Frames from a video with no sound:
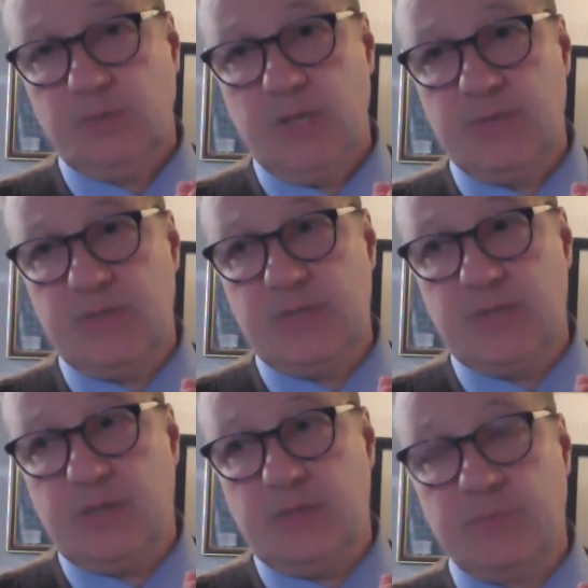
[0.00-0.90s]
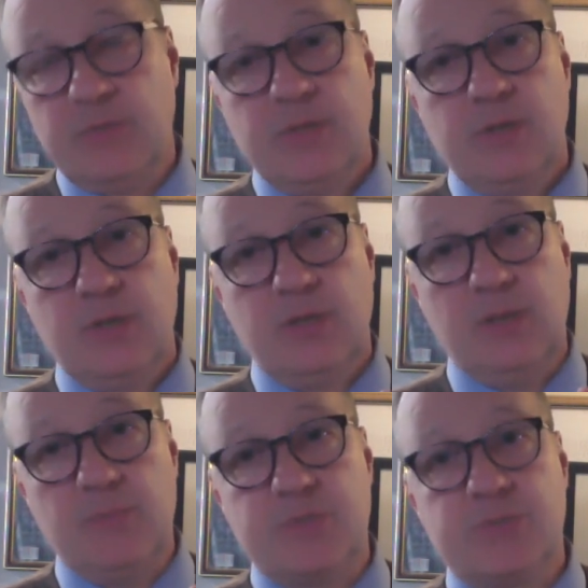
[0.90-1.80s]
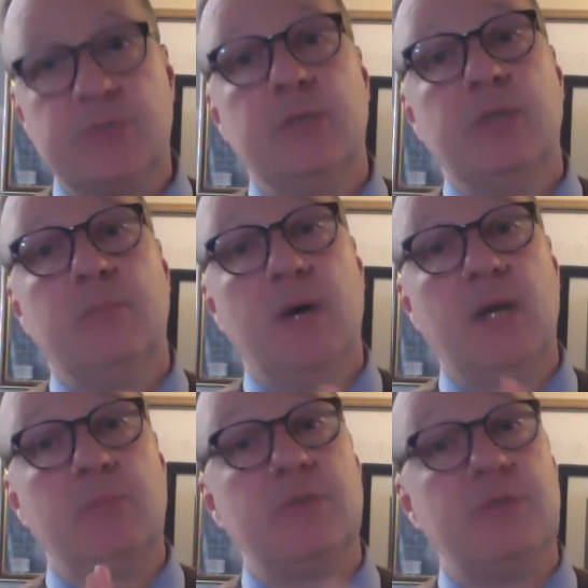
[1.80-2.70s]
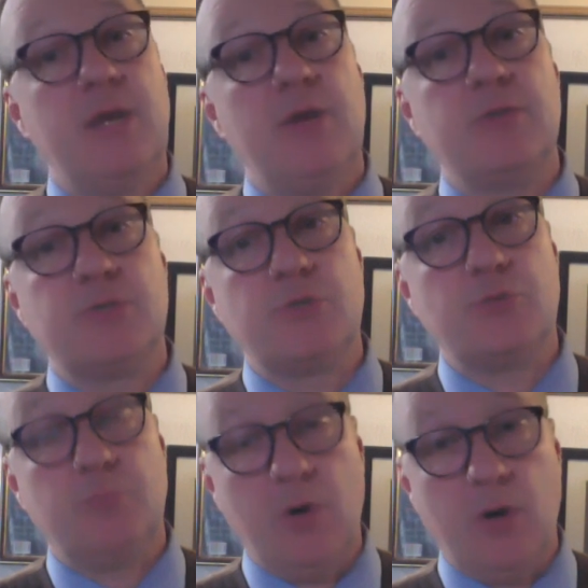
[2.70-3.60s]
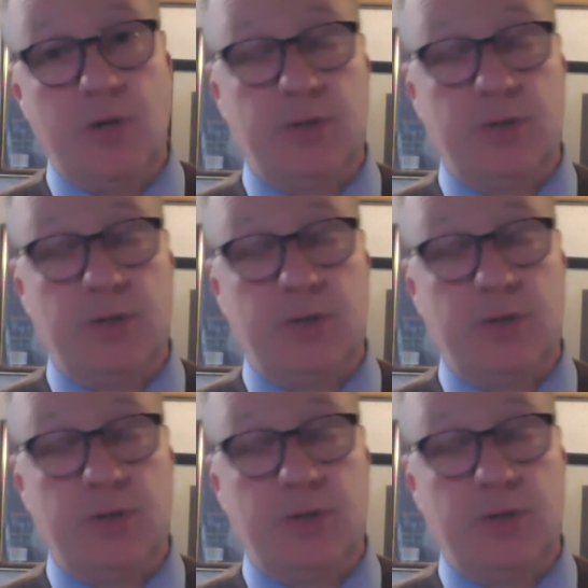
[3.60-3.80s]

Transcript: and the uh, Columbus Monument there in Central Park.